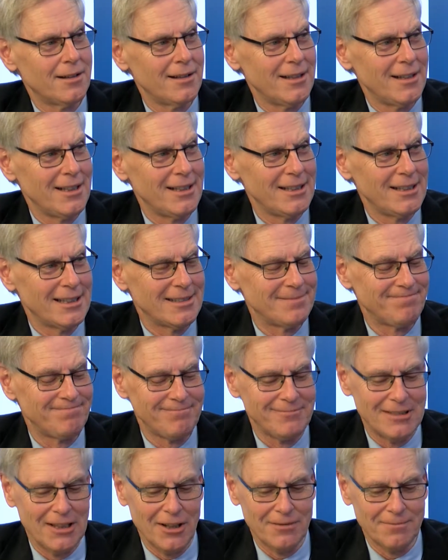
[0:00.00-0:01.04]
the
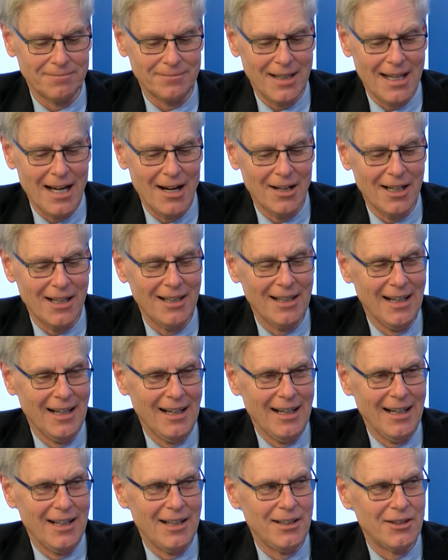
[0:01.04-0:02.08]
county
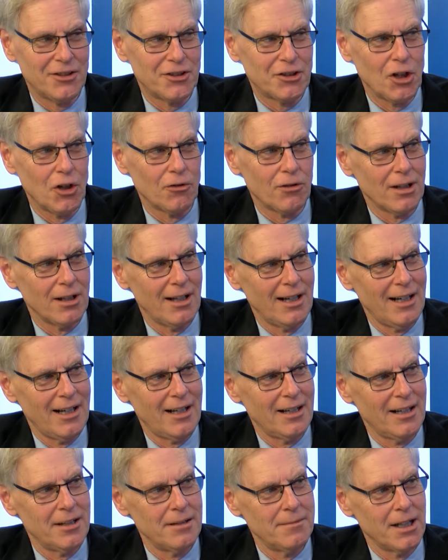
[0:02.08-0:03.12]
is so
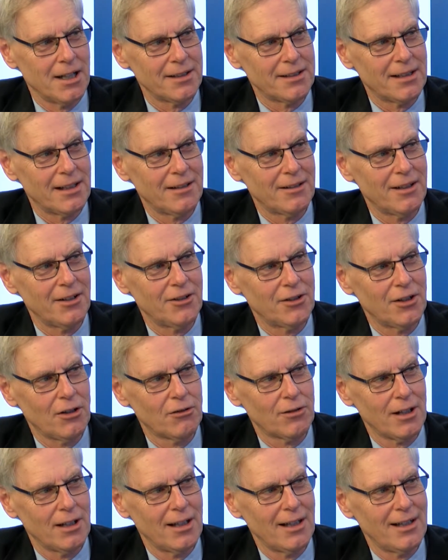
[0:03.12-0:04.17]
reliant on the military, so
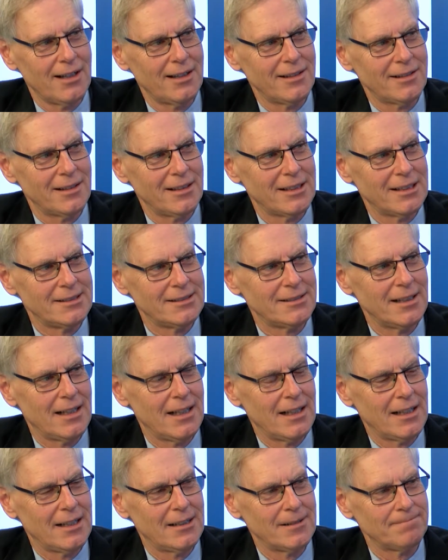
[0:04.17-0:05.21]
reliant
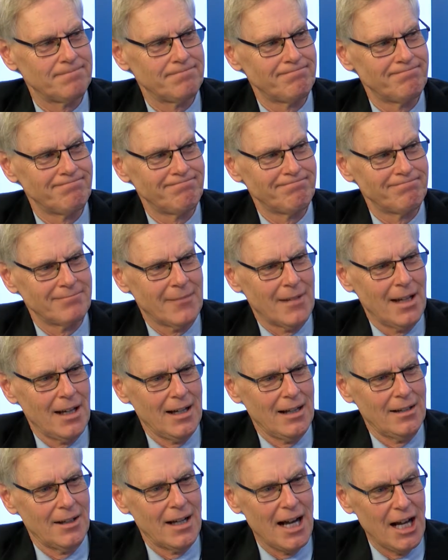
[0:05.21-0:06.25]
on
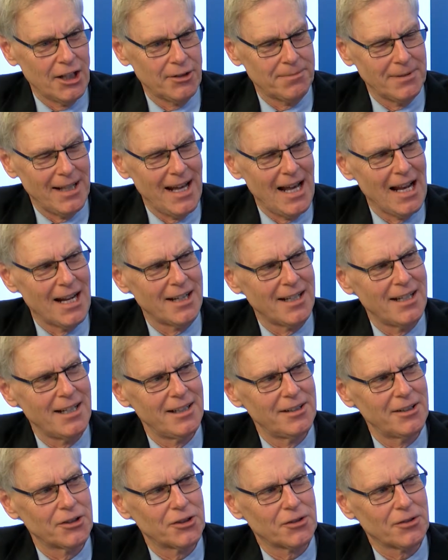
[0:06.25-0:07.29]
the hospitality
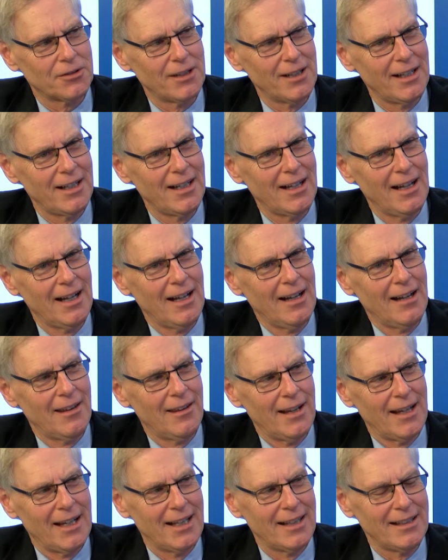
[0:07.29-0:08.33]
industry,
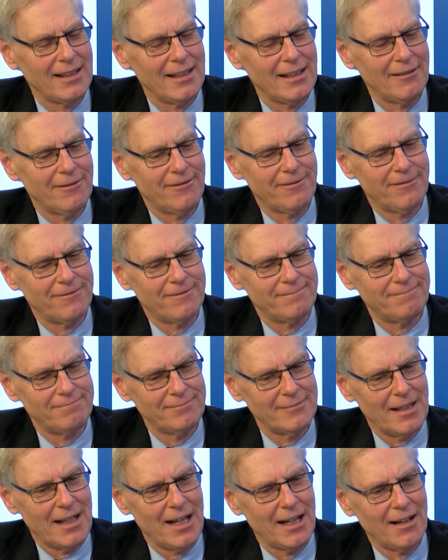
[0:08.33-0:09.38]
that if
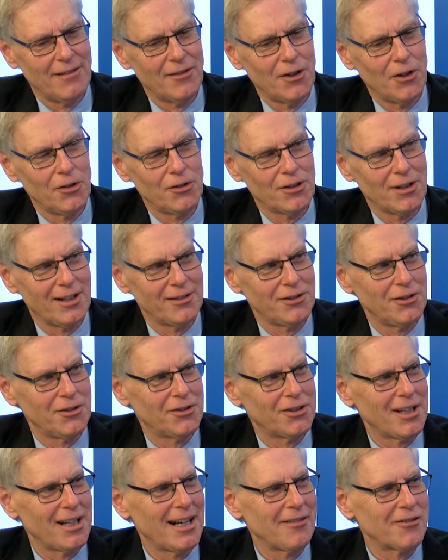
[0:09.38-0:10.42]
any of those, as you
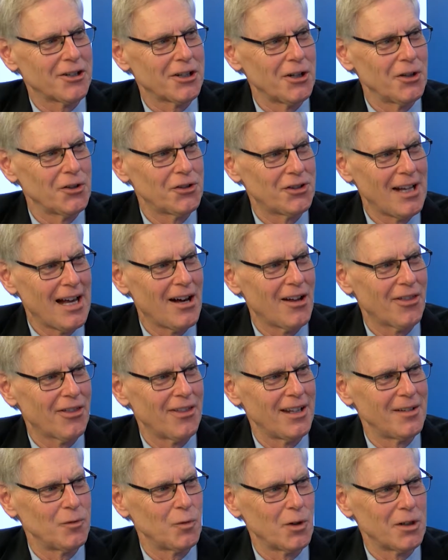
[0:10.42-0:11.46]
said, ever go south,
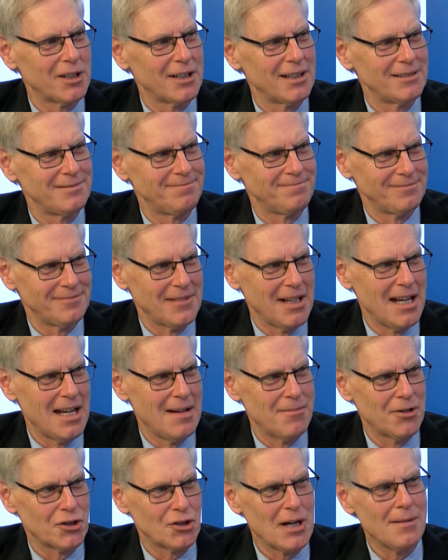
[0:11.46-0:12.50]
then we're in a
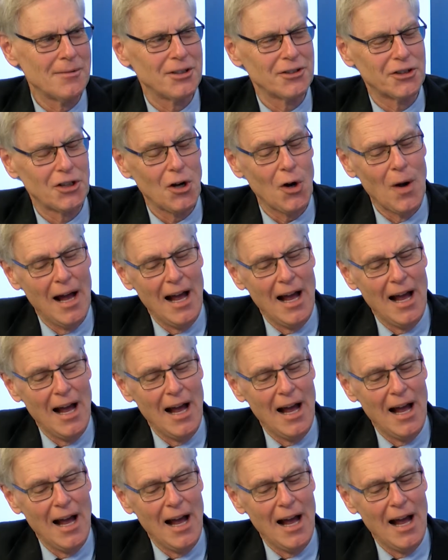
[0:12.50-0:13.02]
heap of trouble. So